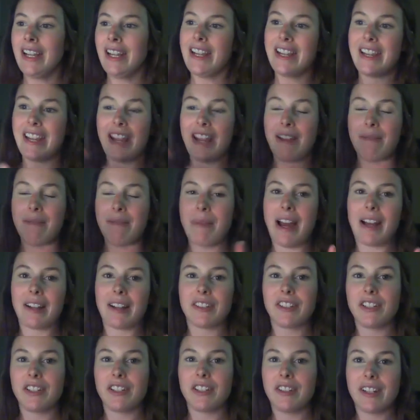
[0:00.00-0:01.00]
He came
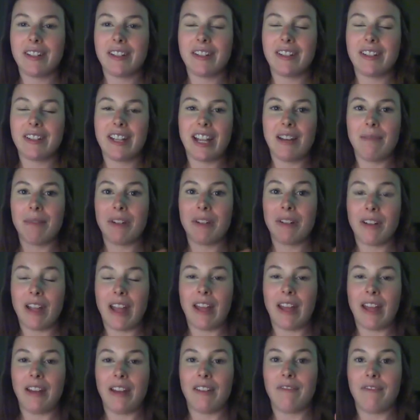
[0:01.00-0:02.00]
back to the
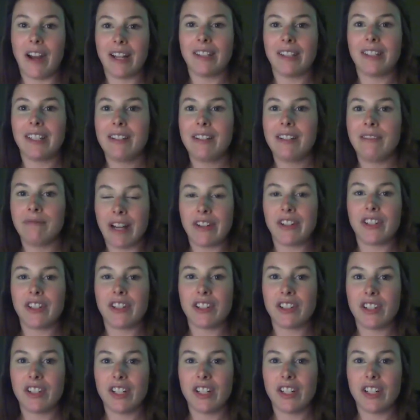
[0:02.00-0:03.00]
exam and finally
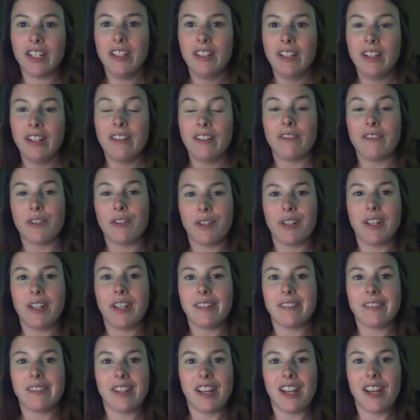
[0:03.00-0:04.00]
registered for
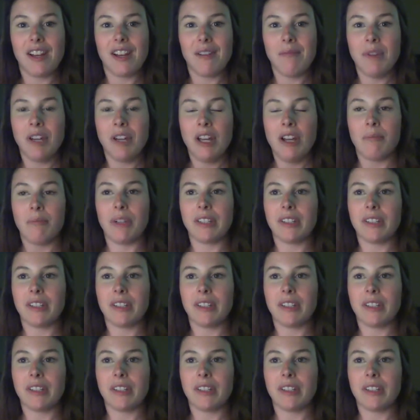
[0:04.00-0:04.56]
the exam,